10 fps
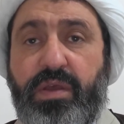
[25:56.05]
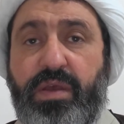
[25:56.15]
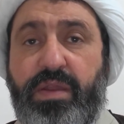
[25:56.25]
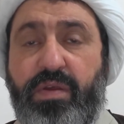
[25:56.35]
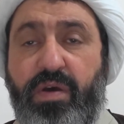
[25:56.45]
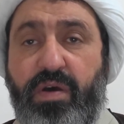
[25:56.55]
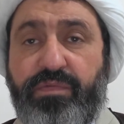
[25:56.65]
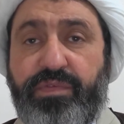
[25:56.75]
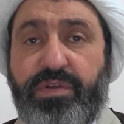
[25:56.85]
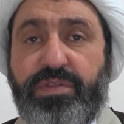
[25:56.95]
and
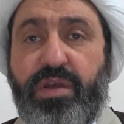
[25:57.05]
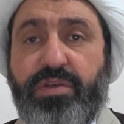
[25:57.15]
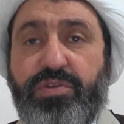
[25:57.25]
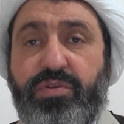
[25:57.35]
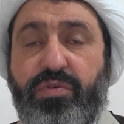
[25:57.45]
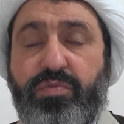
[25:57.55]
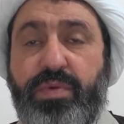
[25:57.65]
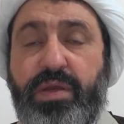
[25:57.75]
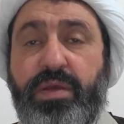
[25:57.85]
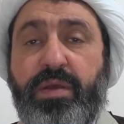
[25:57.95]
offers us
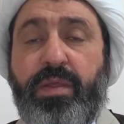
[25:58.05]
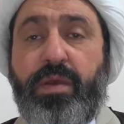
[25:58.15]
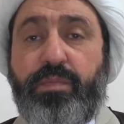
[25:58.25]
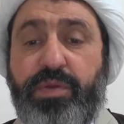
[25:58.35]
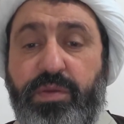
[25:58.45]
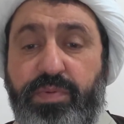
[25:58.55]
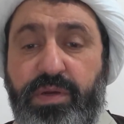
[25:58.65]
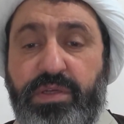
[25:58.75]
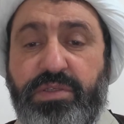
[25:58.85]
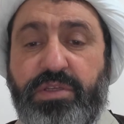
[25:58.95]
Tawbah,
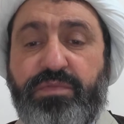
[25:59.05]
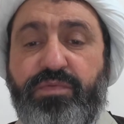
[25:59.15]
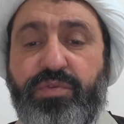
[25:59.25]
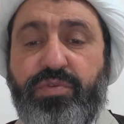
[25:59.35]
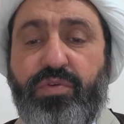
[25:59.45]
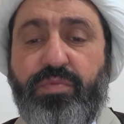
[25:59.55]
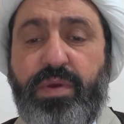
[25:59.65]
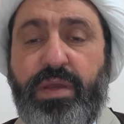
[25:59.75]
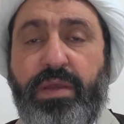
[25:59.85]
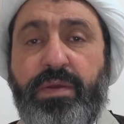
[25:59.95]
prepares us for
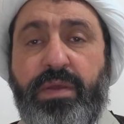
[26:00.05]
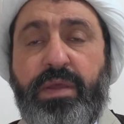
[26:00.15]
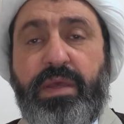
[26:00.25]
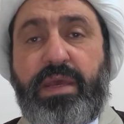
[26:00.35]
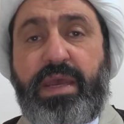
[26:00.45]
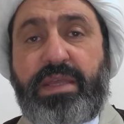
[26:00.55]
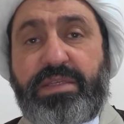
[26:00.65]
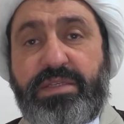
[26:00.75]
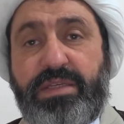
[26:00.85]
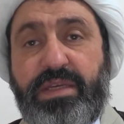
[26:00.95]
Tawbah, and
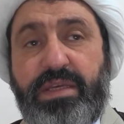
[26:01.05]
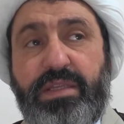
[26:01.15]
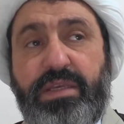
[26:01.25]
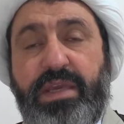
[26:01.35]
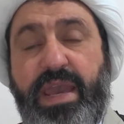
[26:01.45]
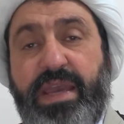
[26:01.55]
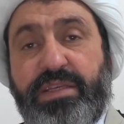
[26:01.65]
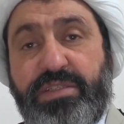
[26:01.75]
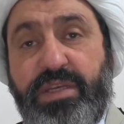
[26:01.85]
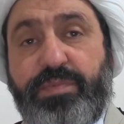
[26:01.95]
second he
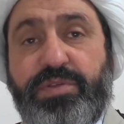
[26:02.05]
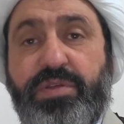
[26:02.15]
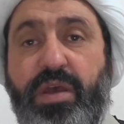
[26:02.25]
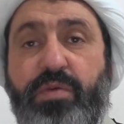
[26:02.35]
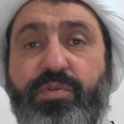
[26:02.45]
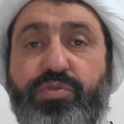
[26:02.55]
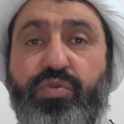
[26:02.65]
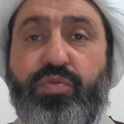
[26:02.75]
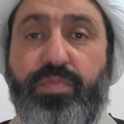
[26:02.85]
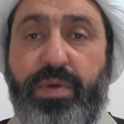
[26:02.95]
accepts our
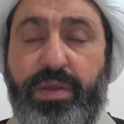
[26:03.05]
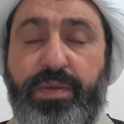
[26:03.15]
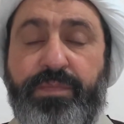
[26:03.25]
tawbah